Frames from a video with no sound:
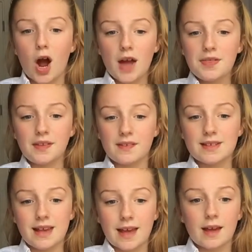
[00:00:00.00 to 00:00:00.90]
I think
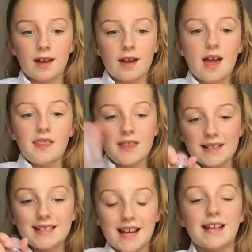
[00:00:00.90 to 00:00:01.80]
this kit,
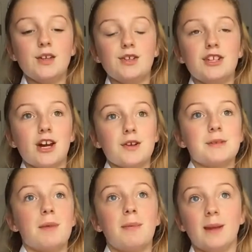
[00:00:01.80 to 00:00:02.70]
this kit usually goes
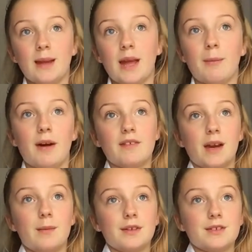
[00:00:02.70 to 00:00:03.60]
in my PE kit, but I
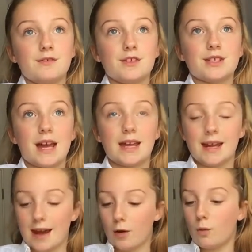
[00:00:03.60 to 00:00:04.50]
think I must have just
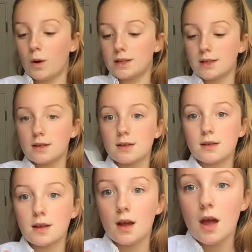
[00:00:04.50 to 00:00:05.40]
taken it out once.